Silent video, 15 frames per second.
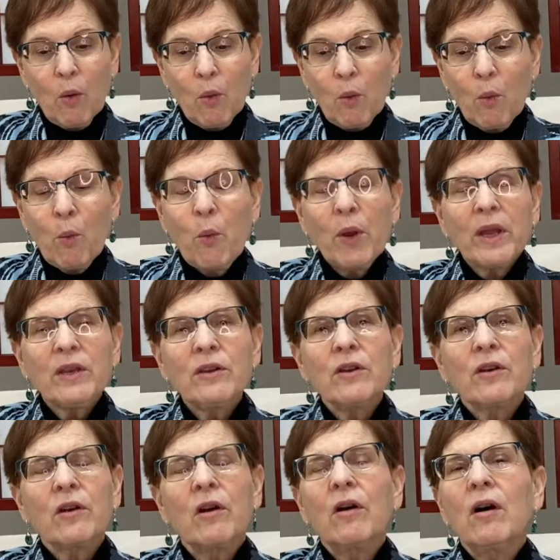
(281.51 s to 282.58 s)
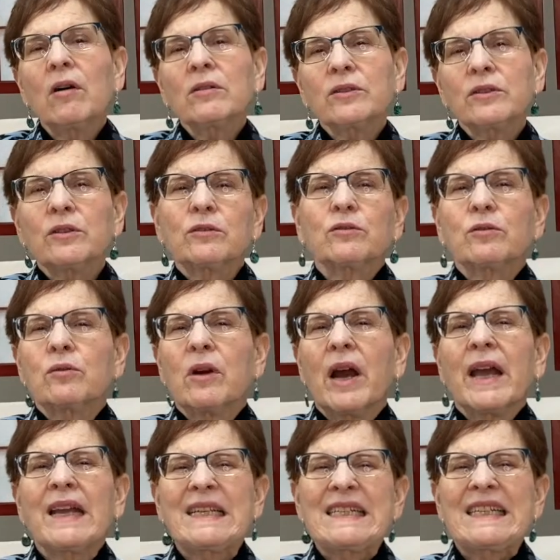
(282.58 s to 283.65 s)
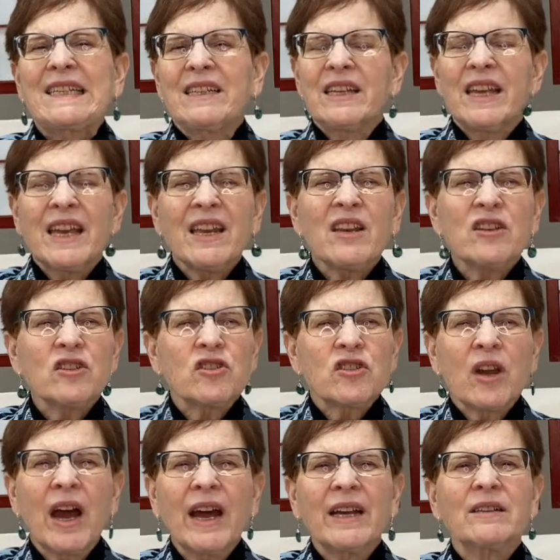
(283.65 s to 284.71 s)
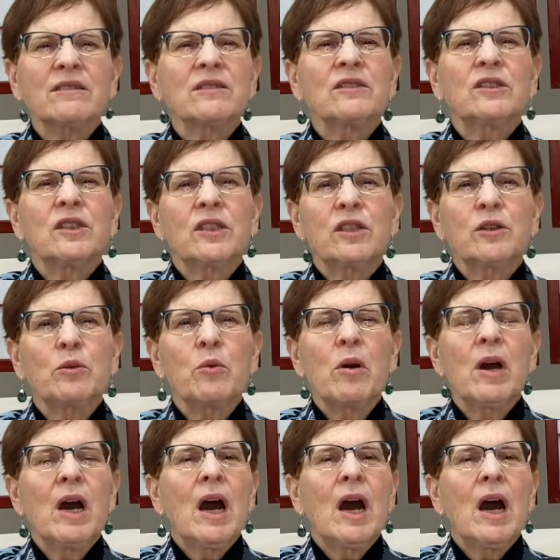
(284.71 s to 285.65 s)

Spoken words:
When you're also trying to get a child to